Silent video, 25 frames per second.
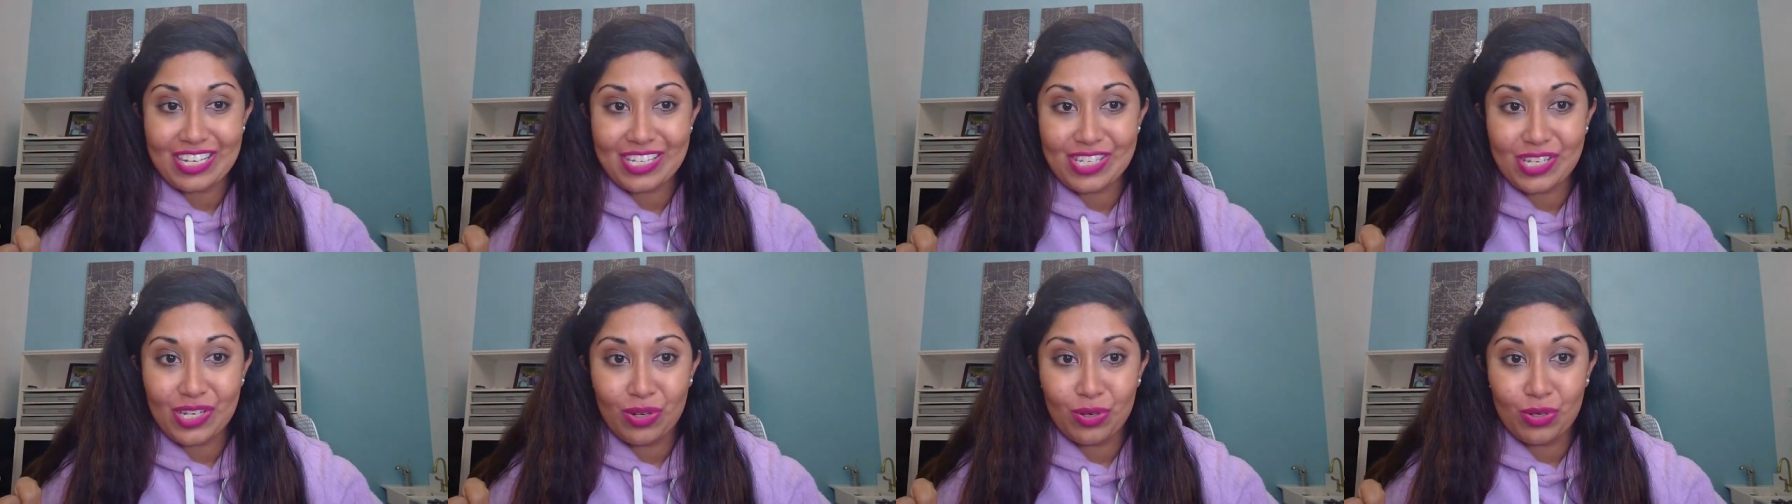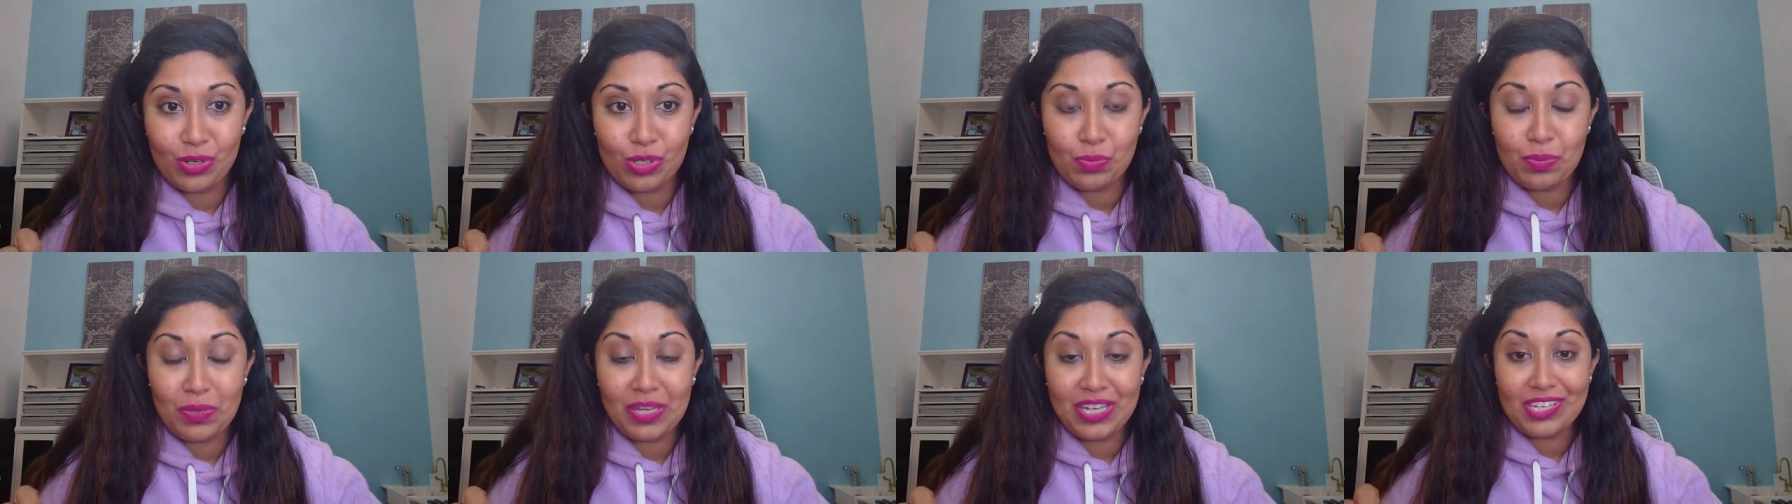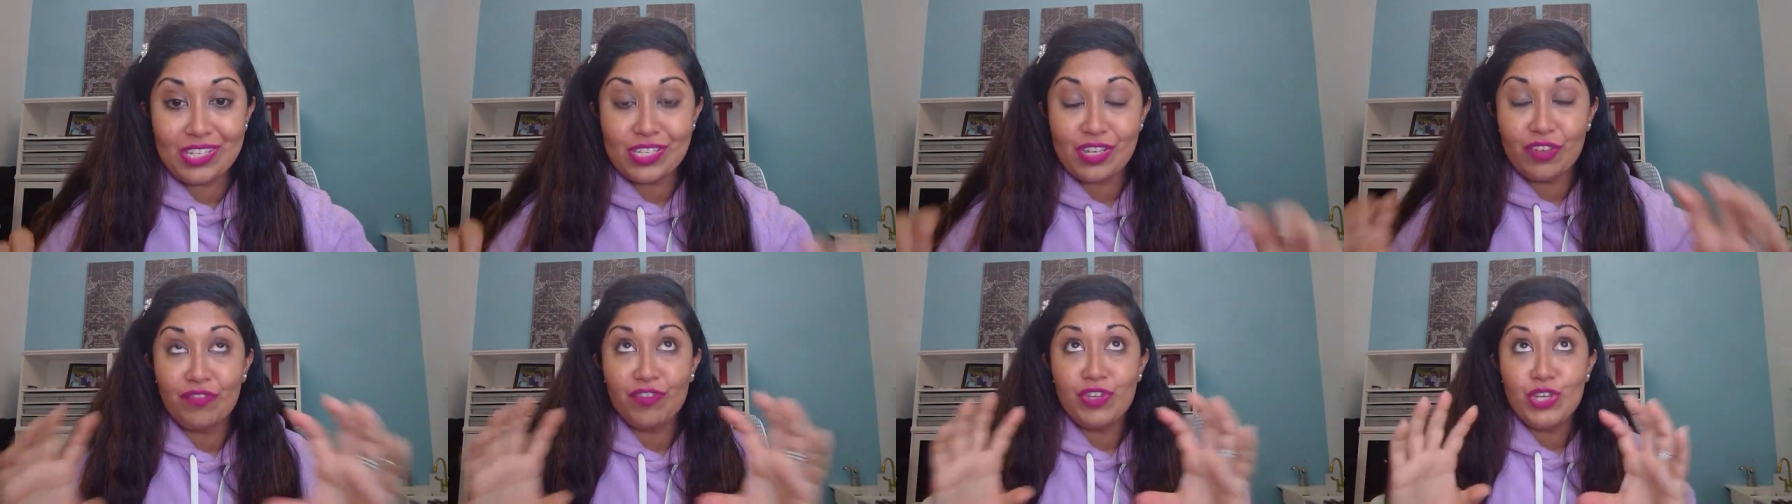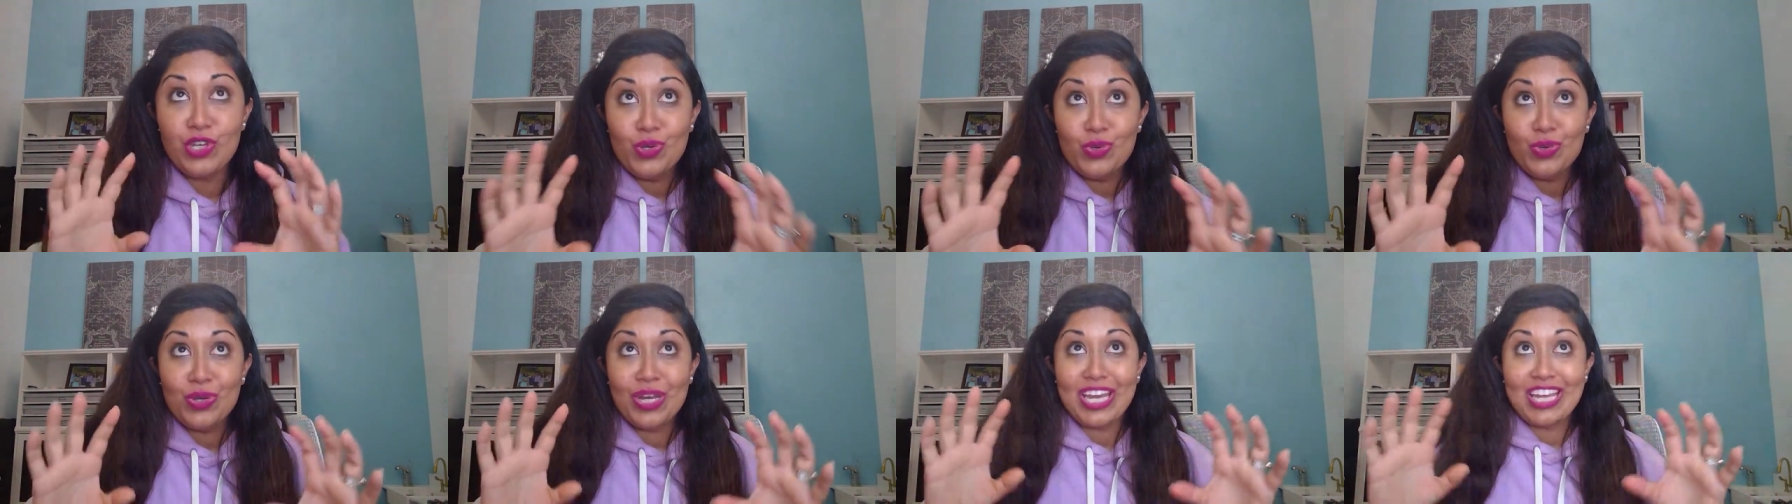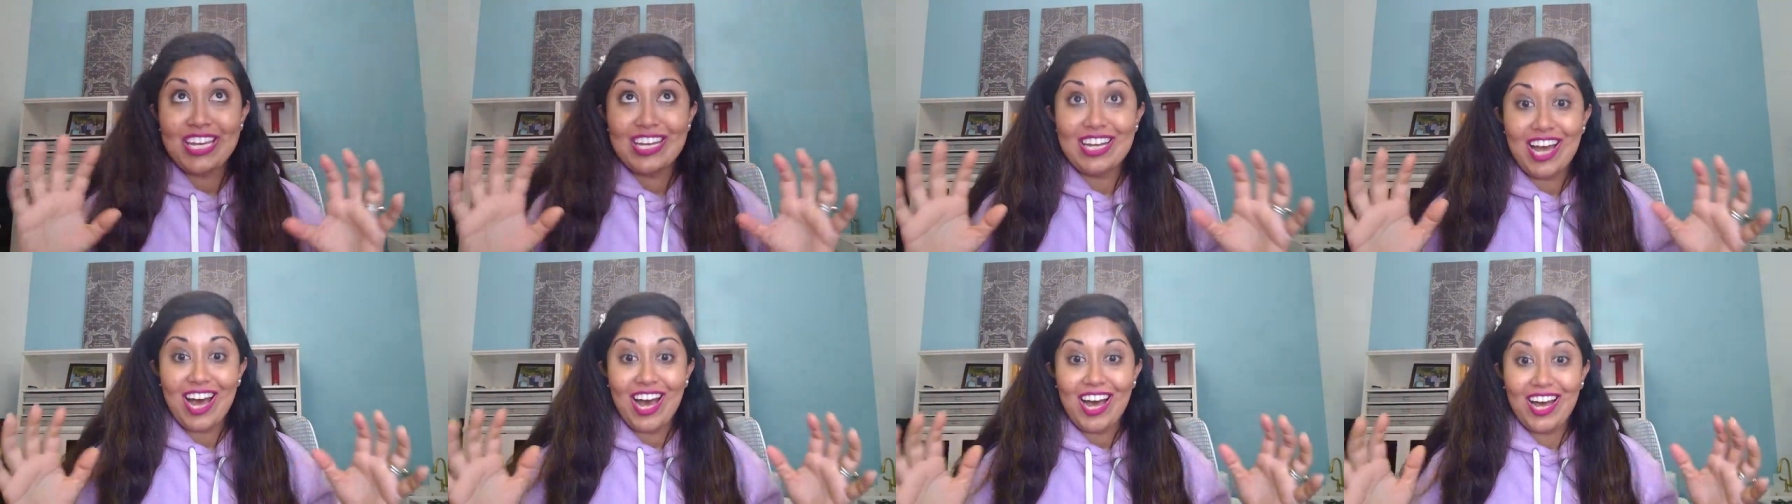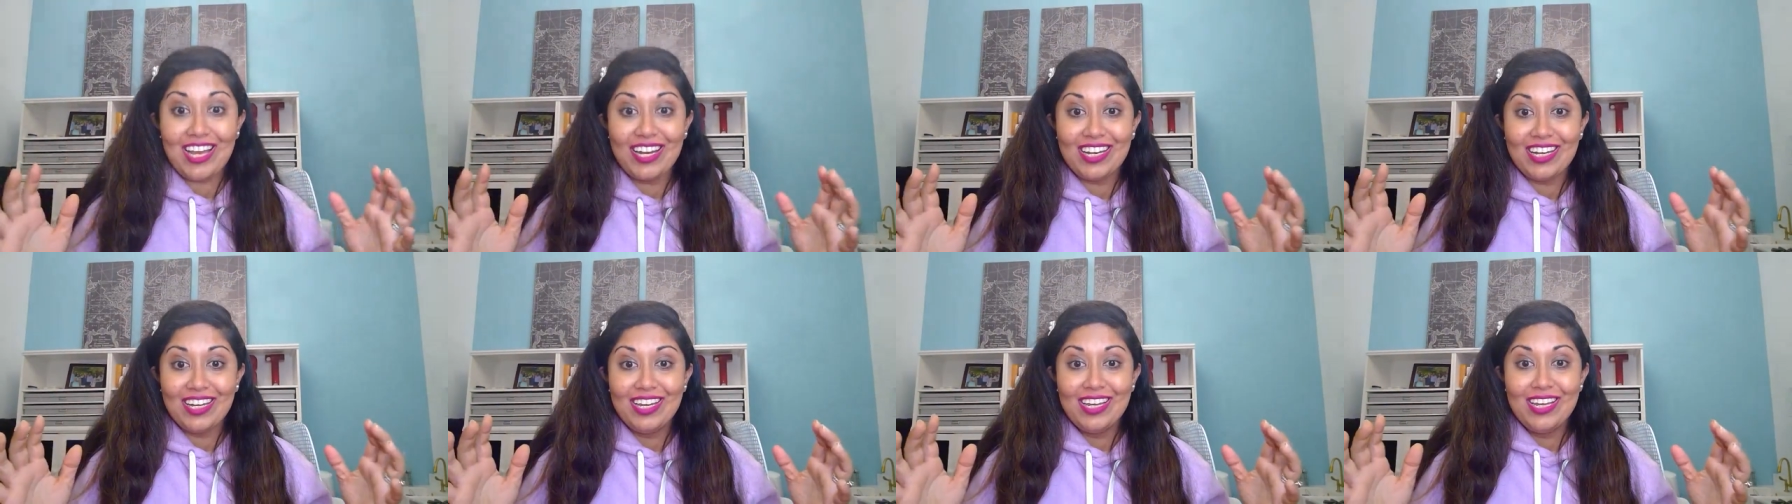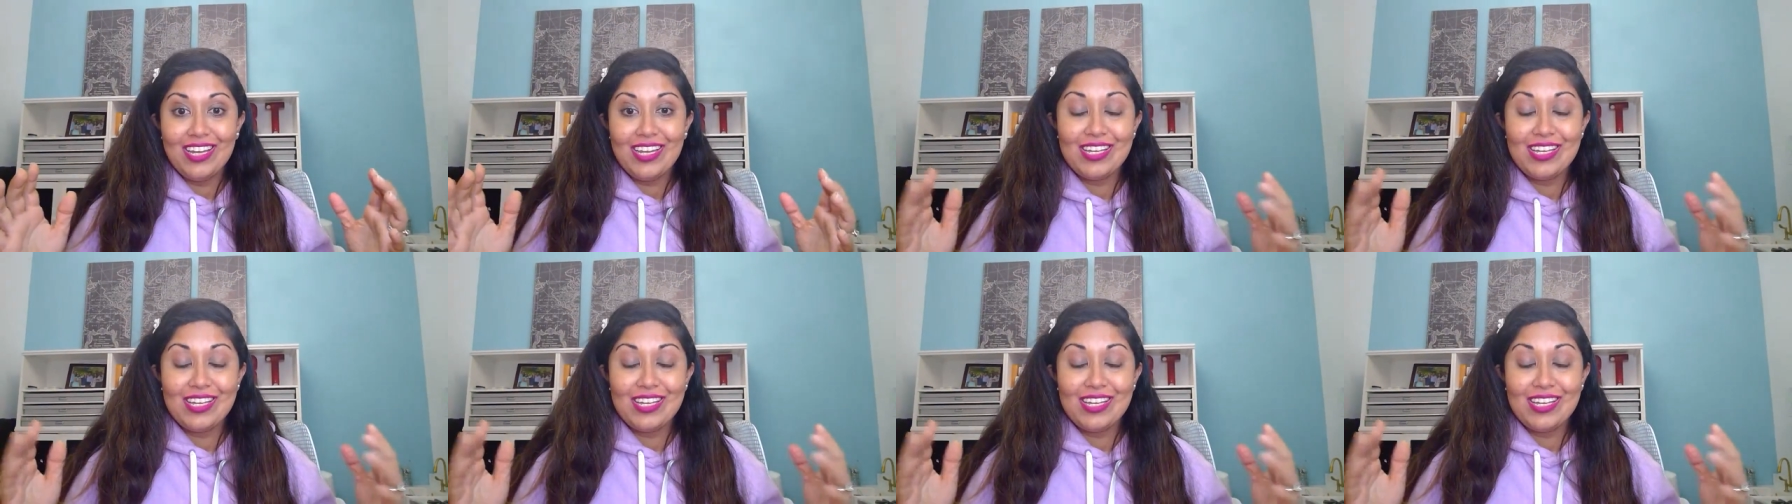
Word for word: snooze because if you cannot